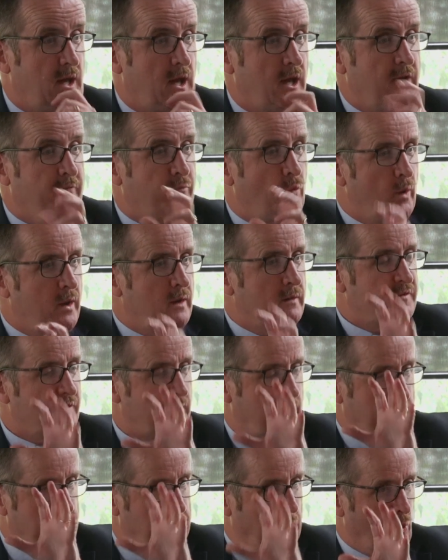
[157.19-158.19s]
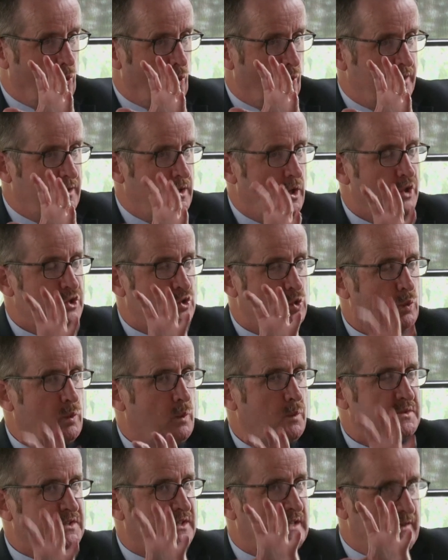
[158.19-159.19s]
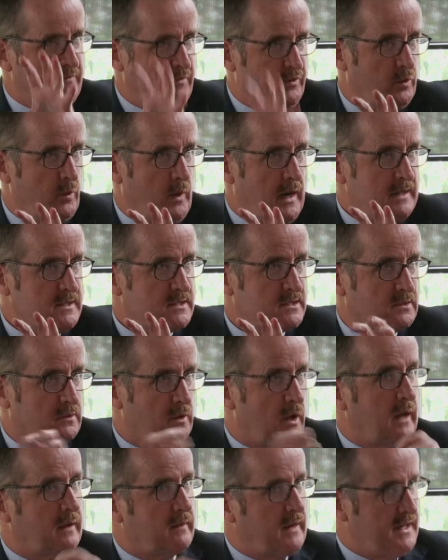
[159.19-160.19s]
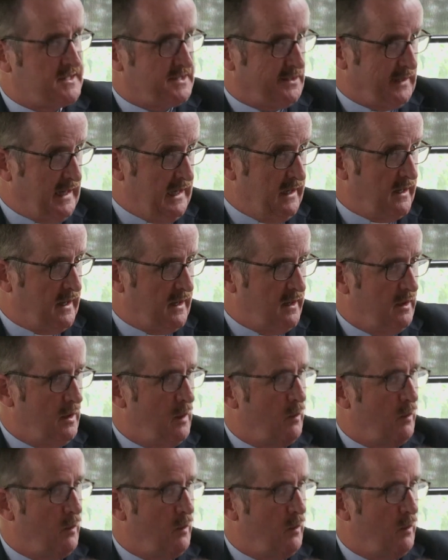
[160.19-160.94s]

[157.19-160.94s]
If we as a board took what was given to us, like as a lender,